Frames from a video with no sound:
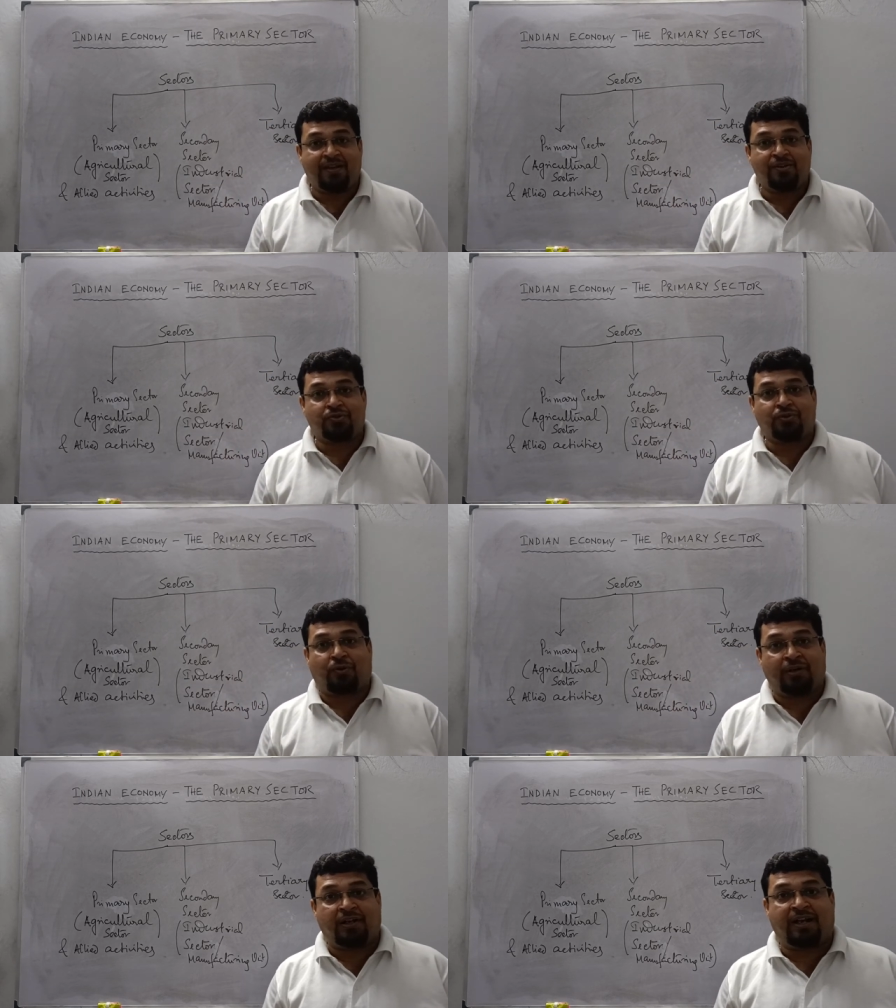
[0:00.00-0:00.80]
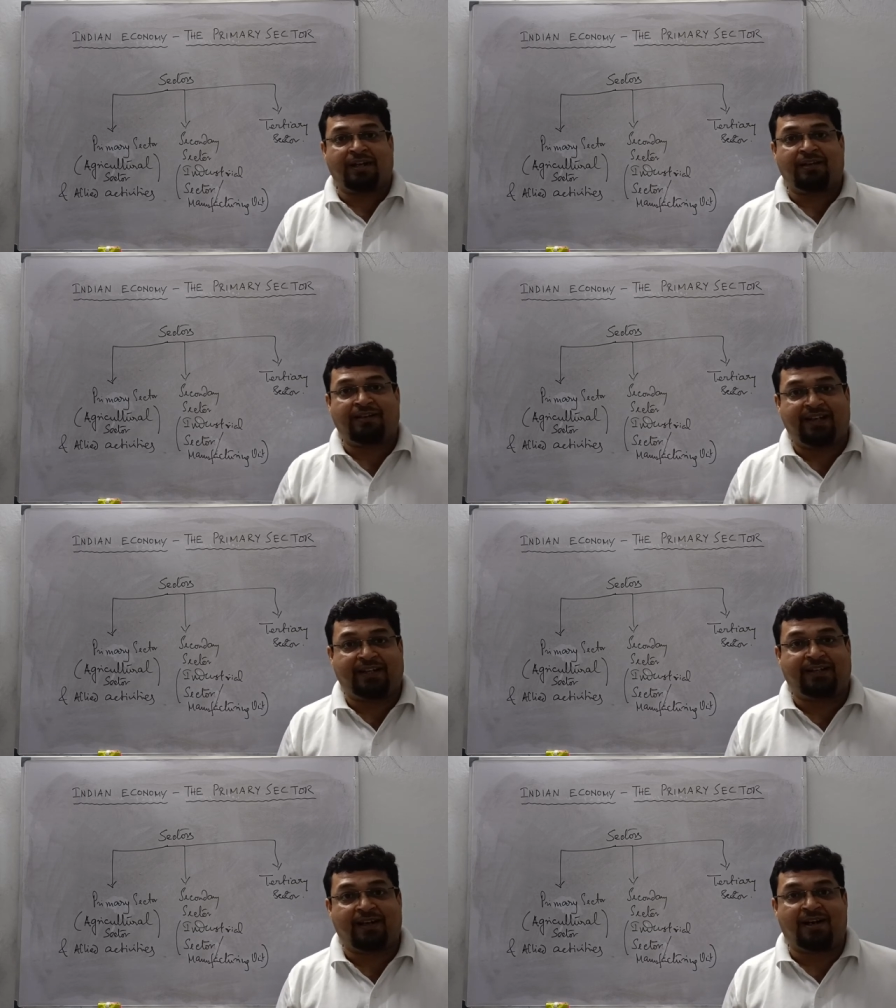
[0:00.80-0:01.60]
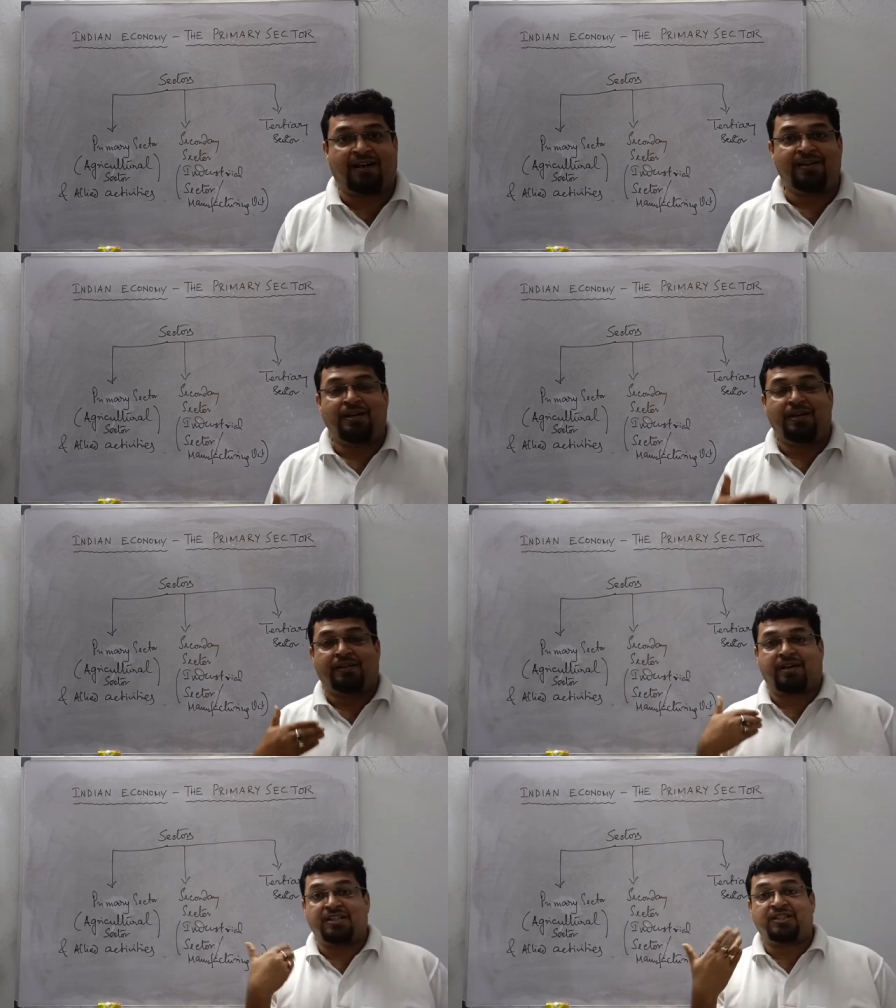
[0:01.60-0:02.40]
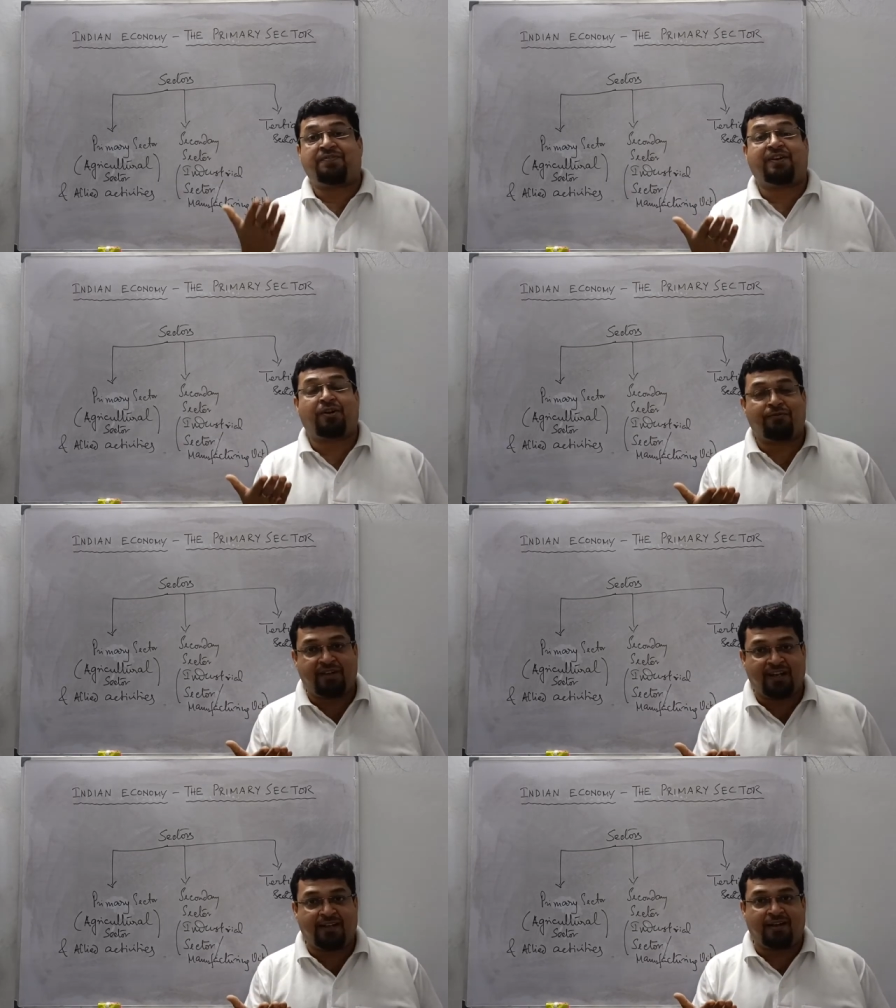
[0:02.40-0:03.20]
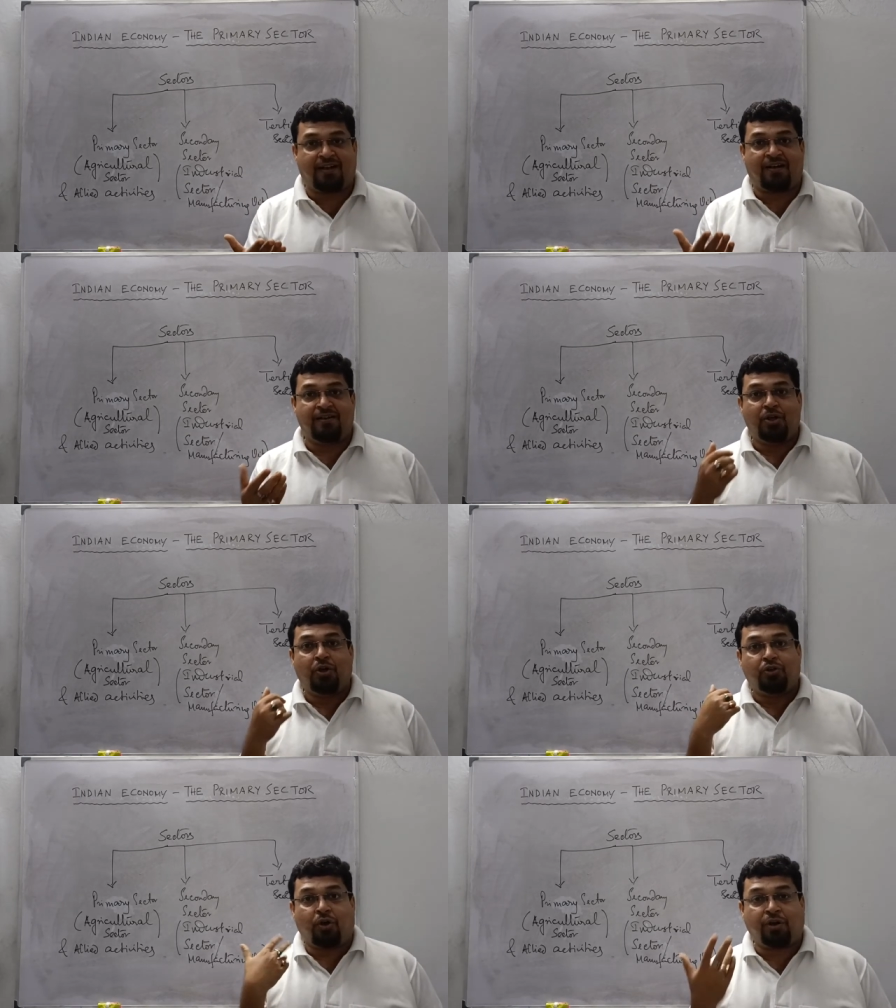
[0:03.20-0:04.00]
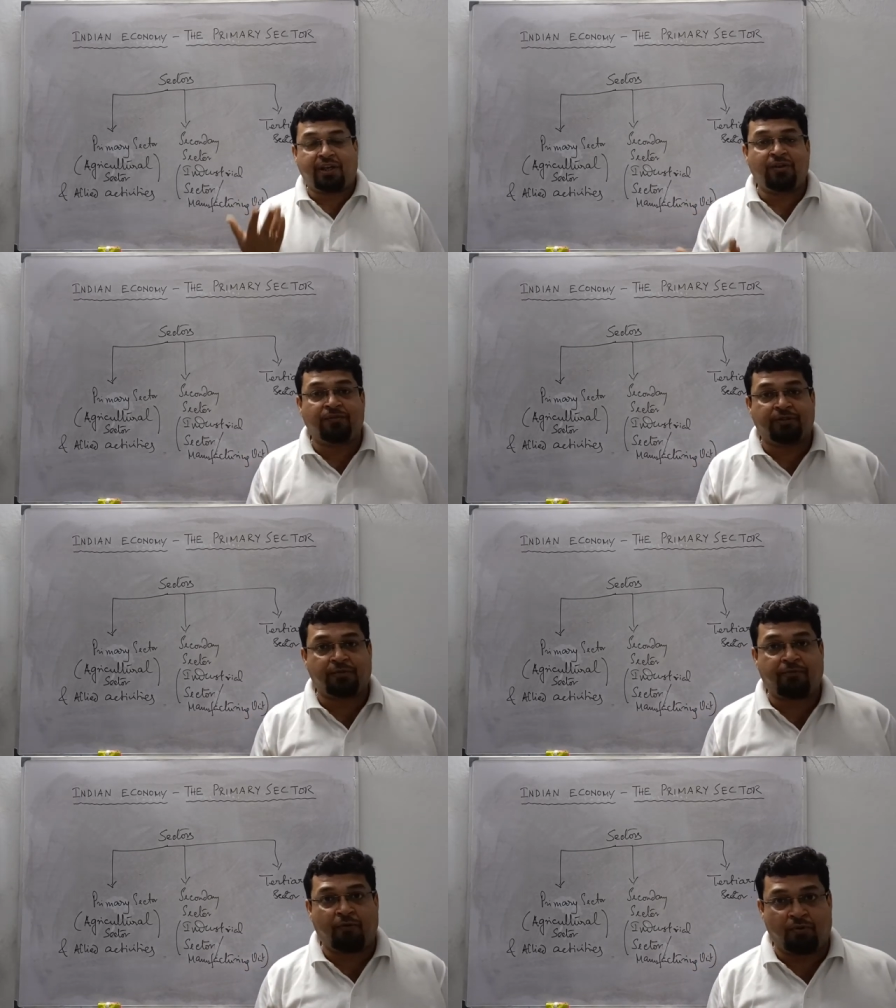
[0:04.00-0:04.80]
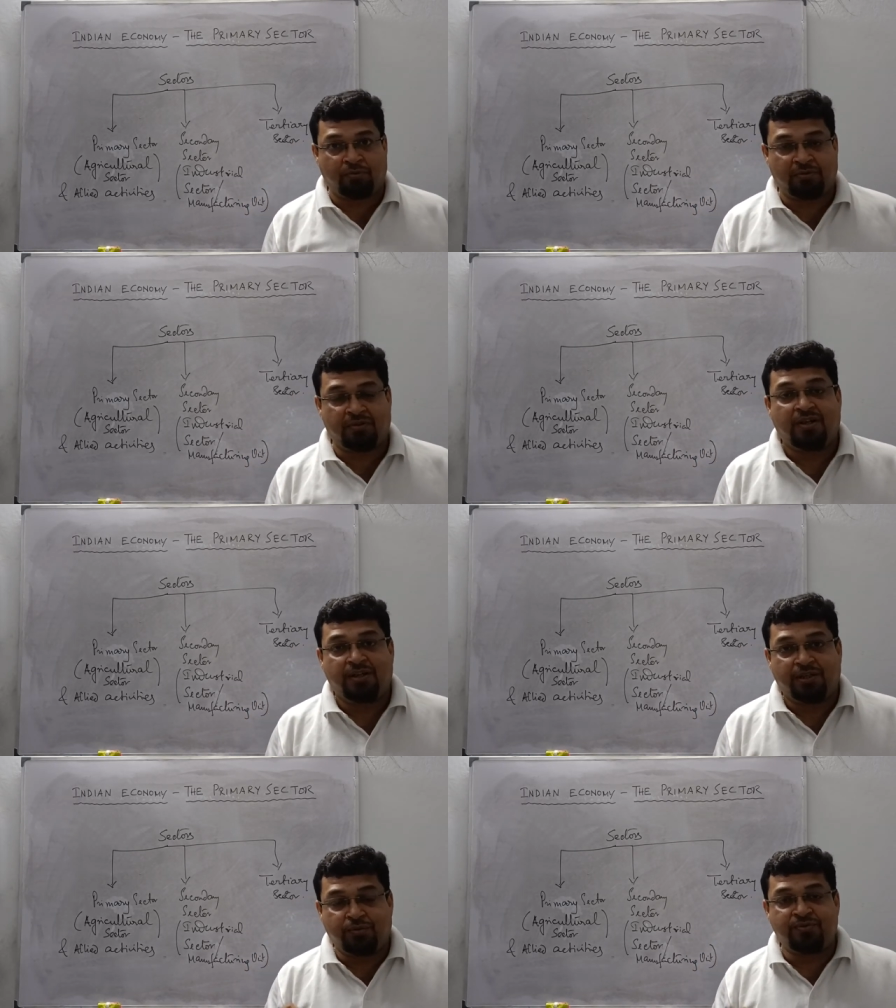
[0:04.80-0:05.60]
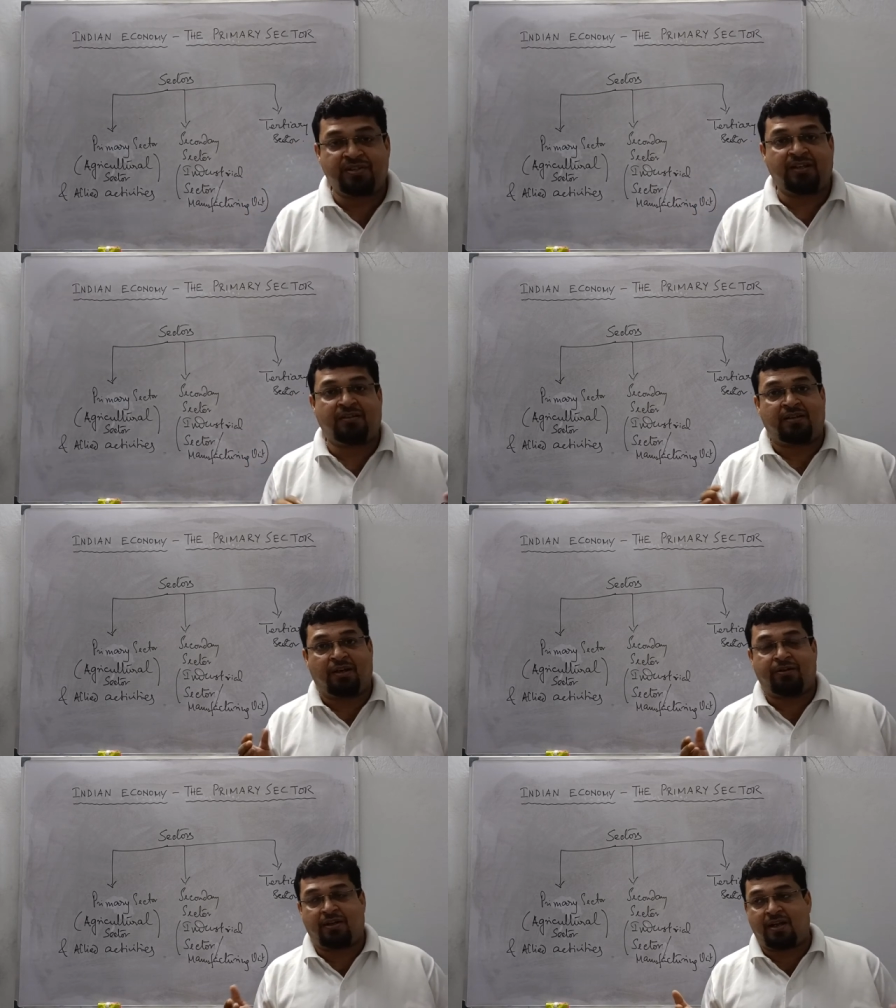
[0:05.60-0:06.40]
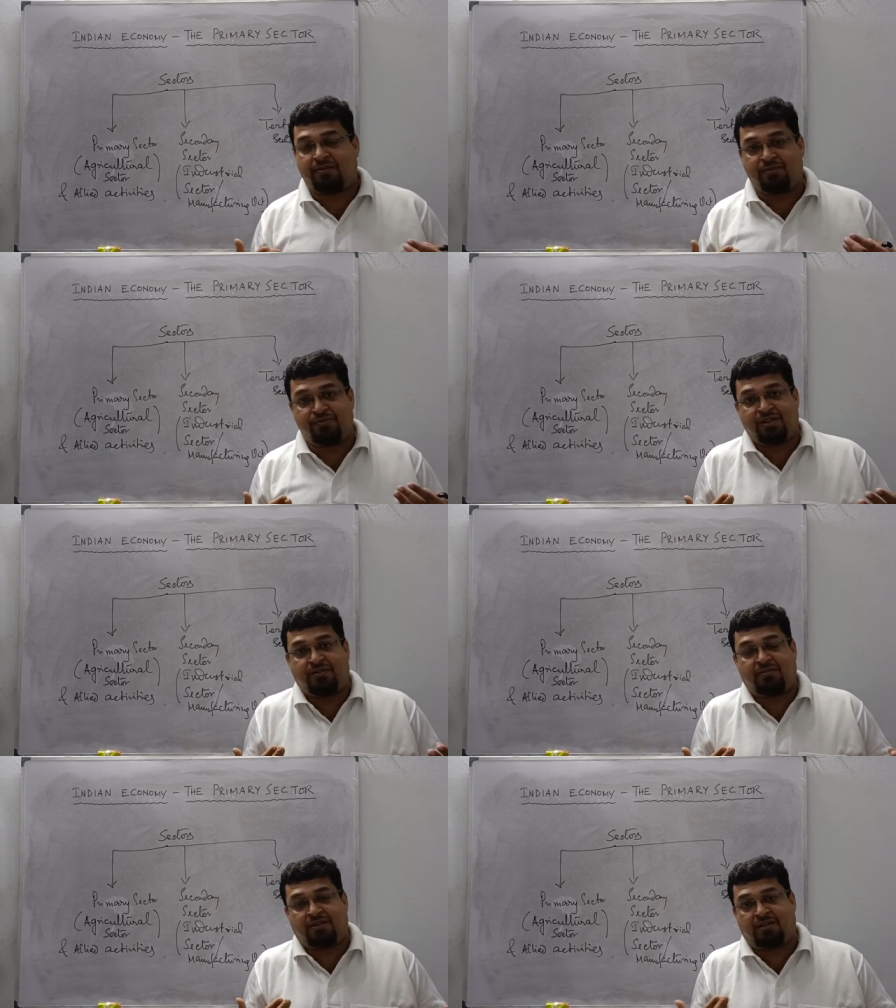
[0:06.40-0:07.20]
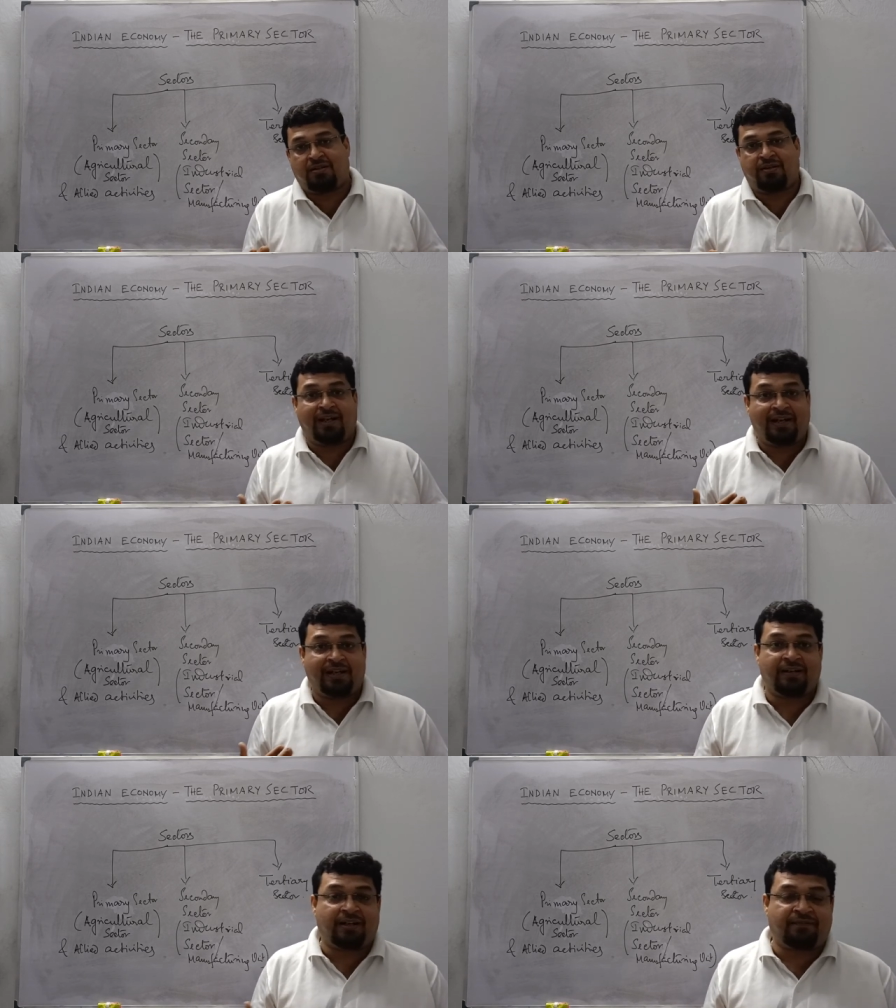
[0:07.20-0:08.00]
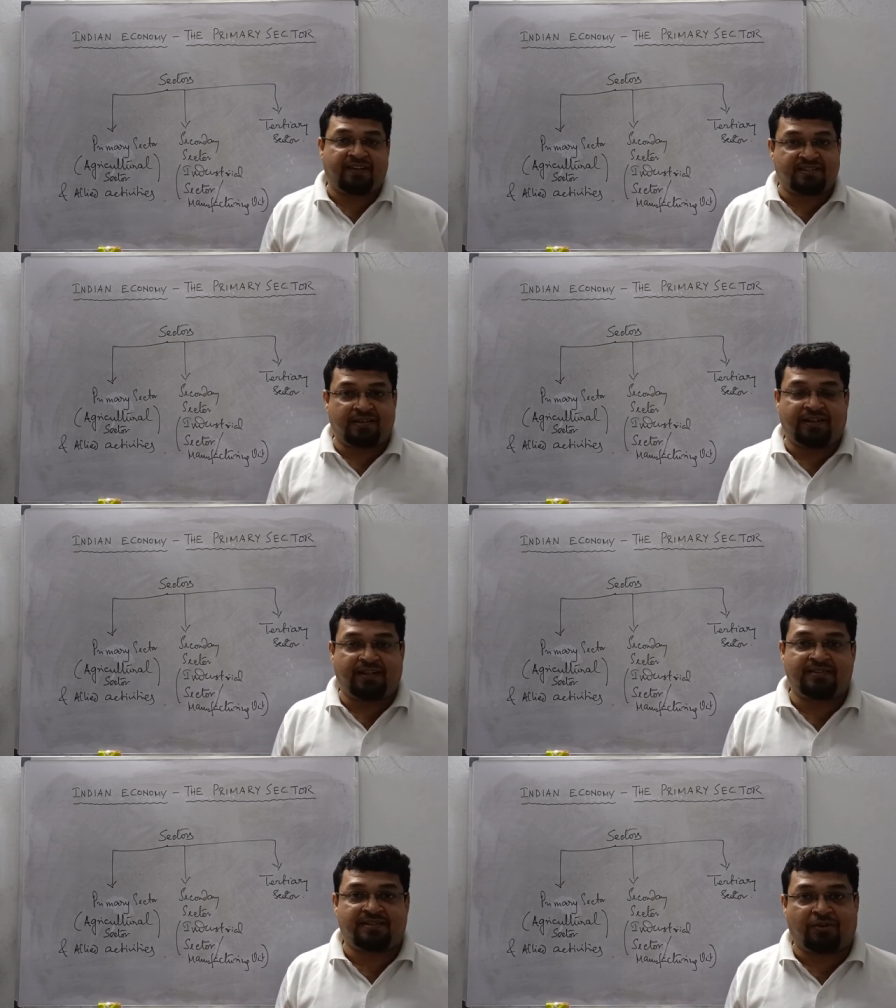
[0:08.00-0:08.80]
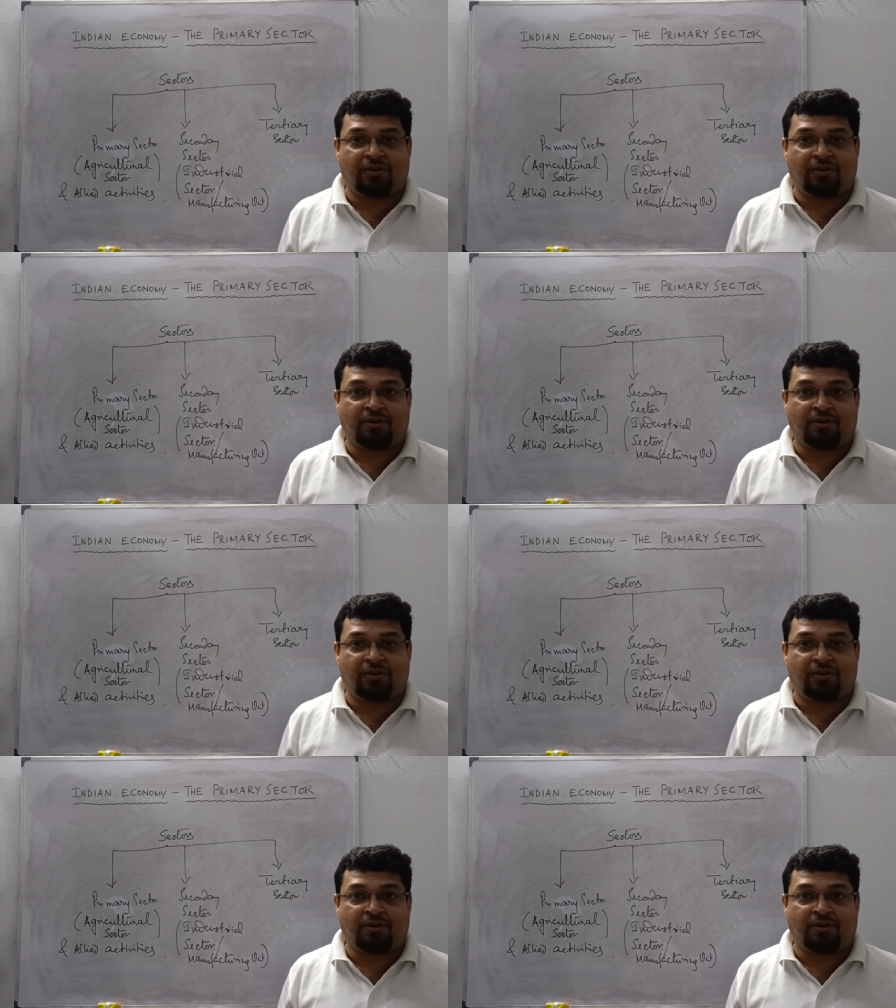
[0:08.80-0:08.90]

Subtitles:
So online data, transfer of data, talking over phone, using the internet facilities and